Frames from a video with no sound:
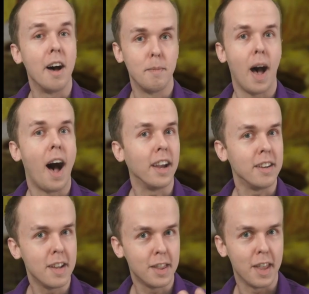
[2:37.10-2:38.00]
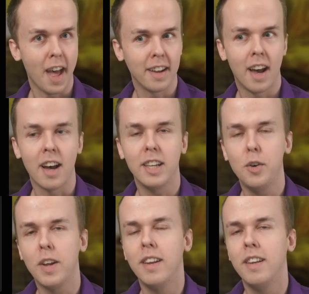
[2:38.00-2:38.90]
I did that.
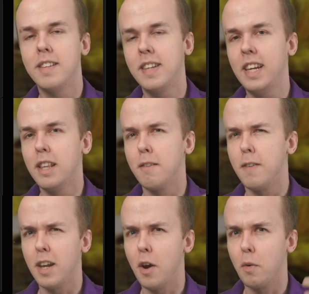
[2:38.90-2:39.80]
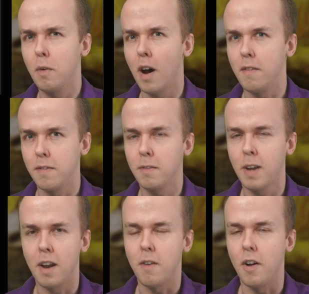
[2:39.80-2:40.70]
You can see the video of
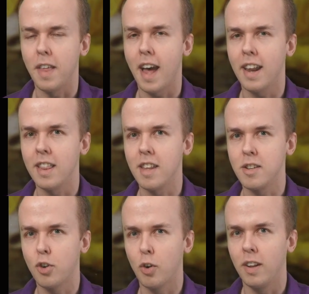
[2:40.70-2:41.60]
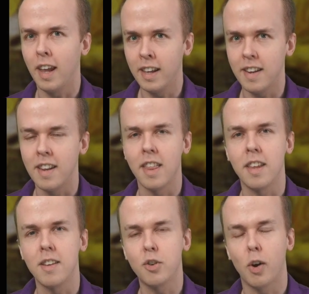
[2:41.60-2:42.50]
kind of all that in the linked in
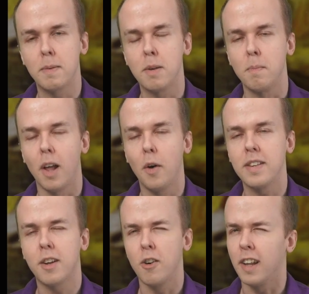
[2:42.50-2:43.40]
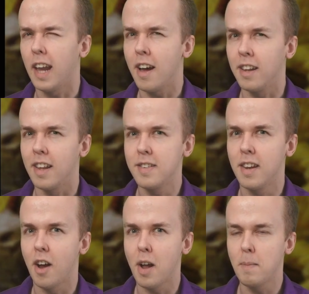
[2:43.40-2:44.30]
the description below. It's currently
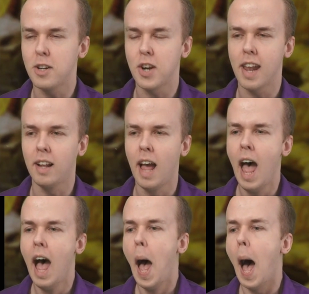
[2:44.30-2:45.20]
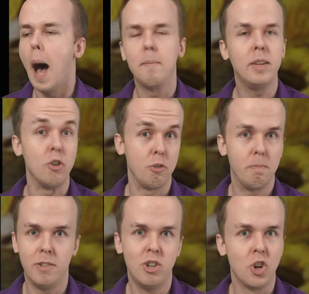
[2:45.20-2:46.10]
unlisted on my channel. You
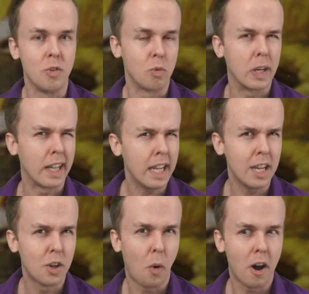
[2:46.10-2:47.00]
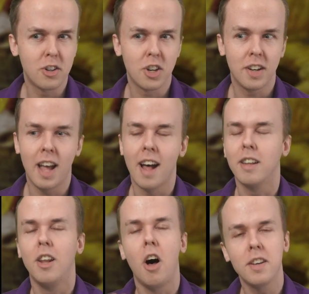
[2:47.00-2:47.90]
shouldn't really need to watch it.
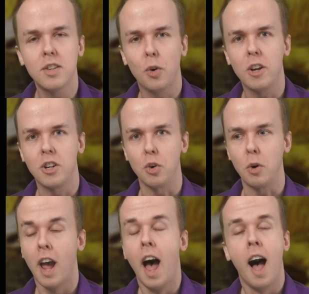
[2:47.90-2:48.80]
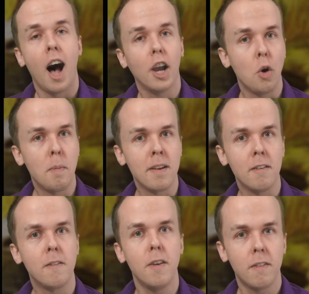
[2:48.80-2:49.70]
Long story short, I
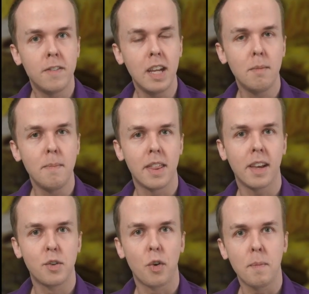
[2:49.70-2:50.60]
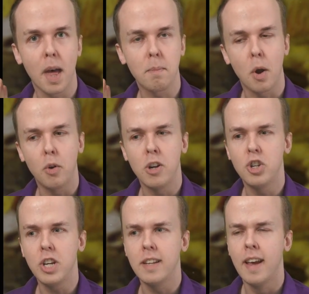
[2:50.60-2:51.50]
opened 15 mythics from that
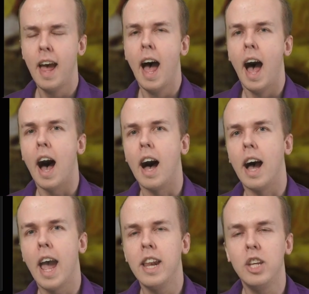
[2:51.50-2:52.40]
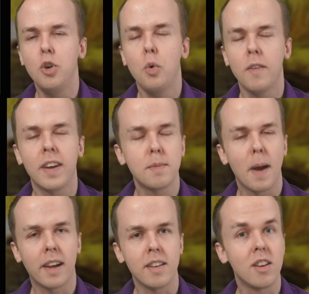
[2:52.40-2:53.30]
bonus sheet, and you would have
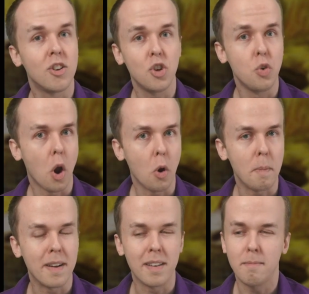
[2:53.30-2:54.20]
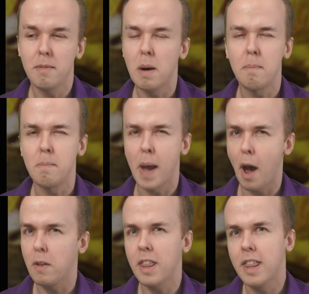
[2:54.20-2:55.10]
expected to open
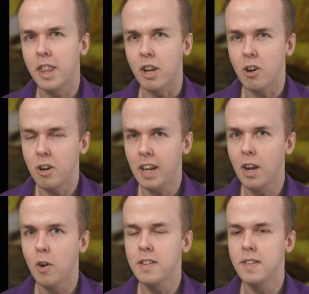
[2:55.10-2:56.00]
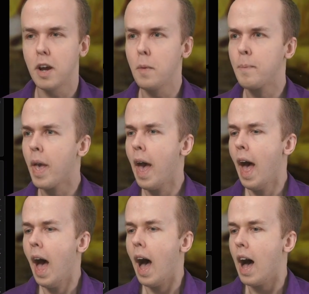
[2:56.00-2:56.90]
about 30 or so,
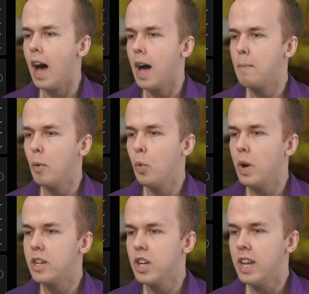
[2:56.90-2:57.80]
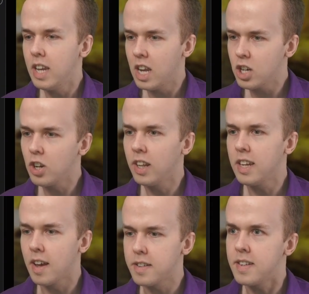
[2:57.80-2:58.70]
which
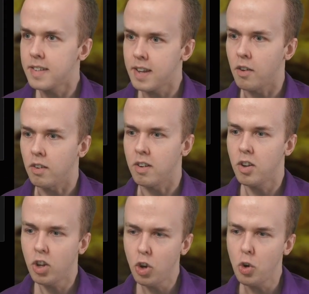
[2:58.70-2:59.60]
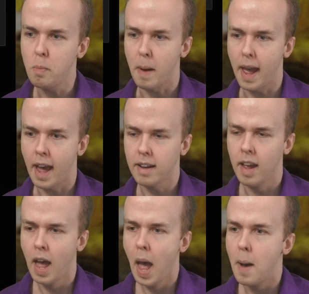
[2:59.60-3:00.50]
initially doesn't sound too
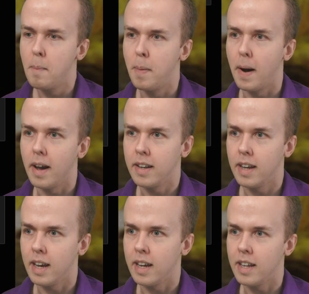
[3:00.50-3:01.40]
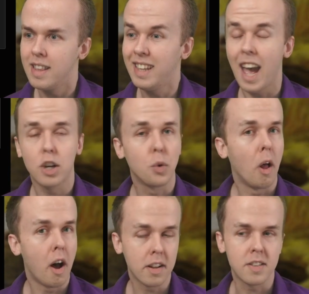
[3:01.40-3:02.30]
bad, but the actual